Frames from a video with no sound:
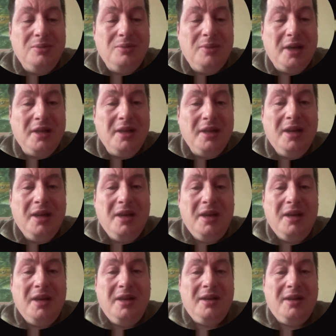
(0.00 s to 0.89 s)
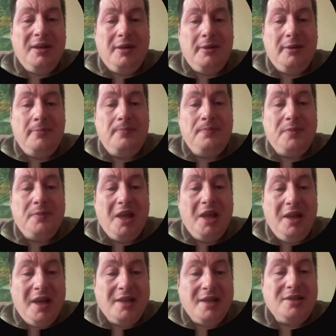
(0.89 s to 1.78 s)
But
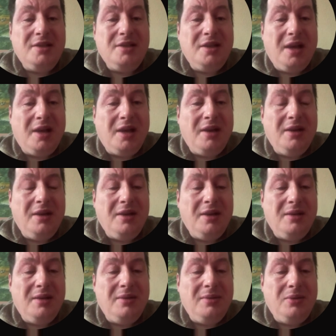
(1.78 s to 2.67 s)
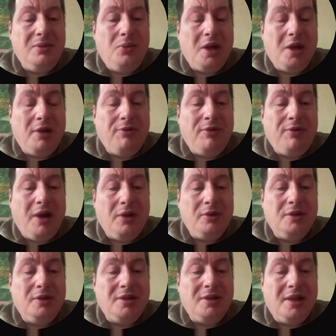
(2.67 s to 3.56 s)
in essence, what I
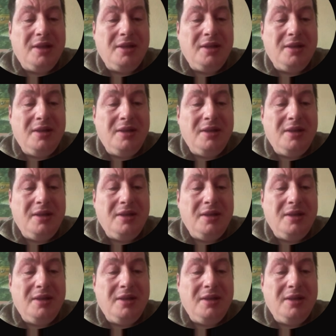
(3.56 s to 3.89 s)
found is that